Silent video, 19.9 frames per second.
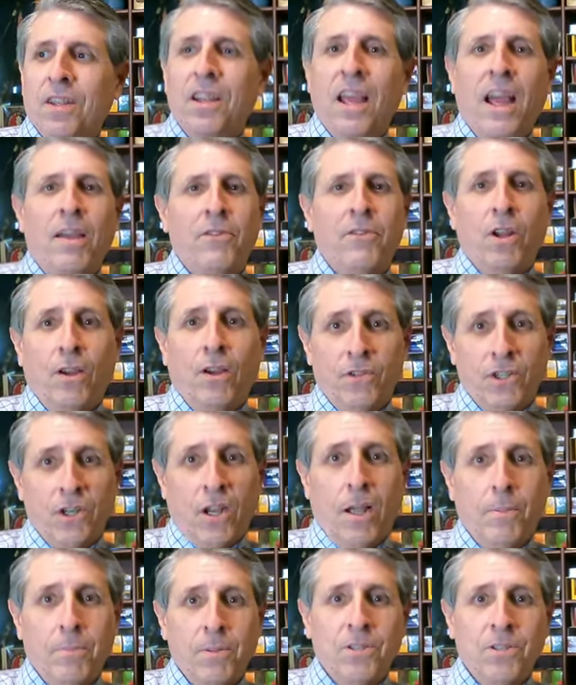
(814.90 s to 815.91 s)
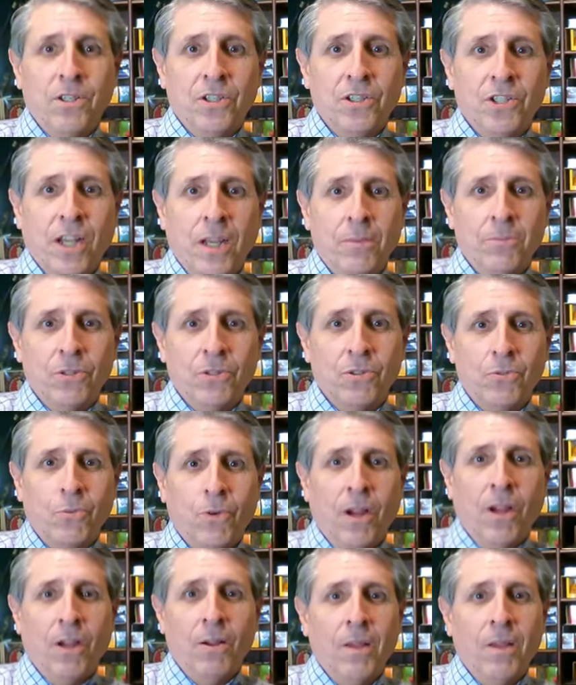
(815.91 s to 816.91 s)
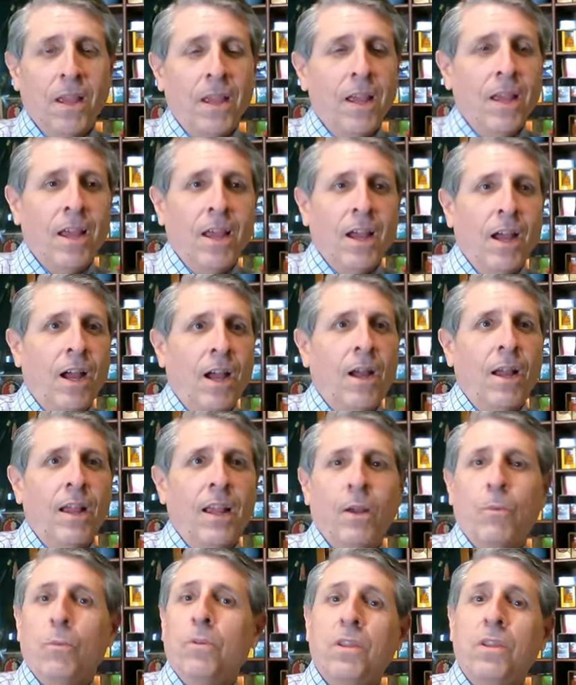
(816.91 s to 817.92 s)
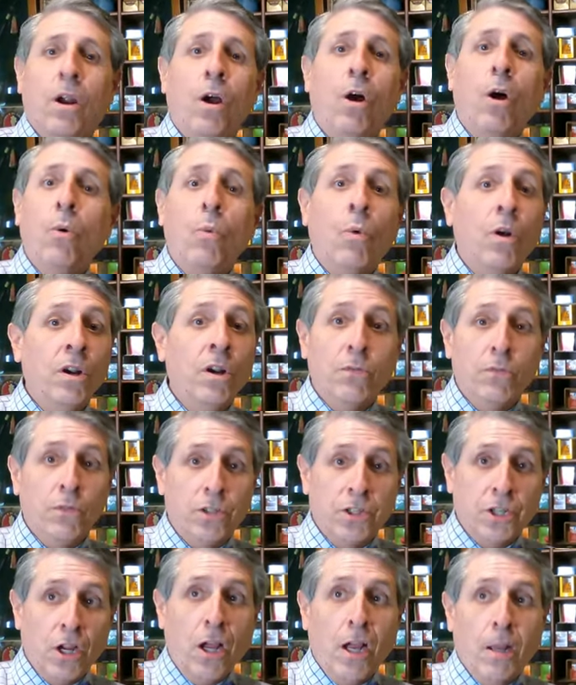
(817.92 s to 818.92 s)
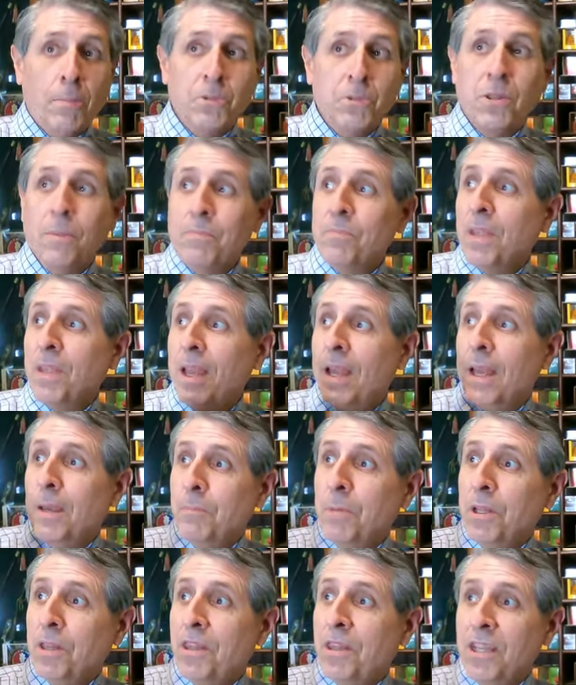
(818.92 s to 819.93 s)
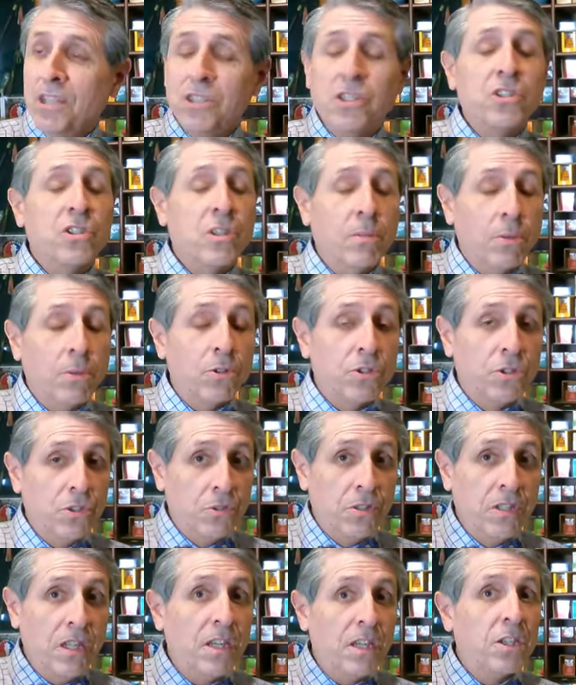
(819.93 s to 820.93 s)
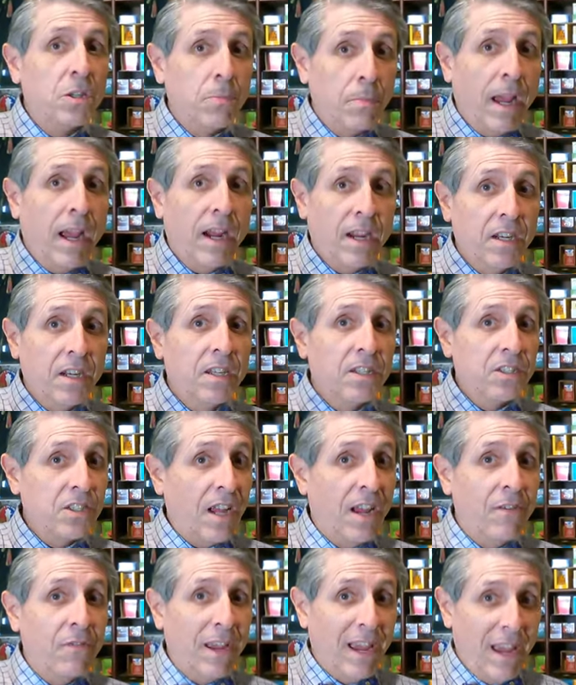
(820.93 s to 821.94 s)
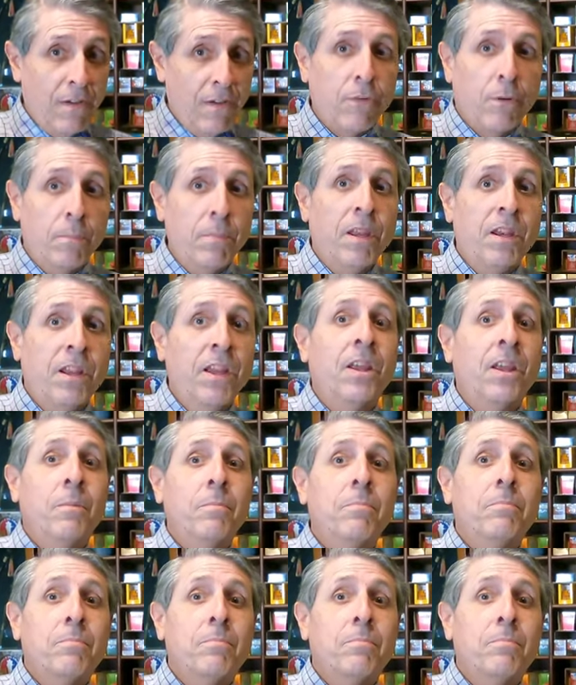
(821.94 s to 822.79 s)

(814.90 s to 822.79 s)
the Davidoff shop in St. James as well. And they're all wonderful shops. But this is the most unique tobacconist I've ever been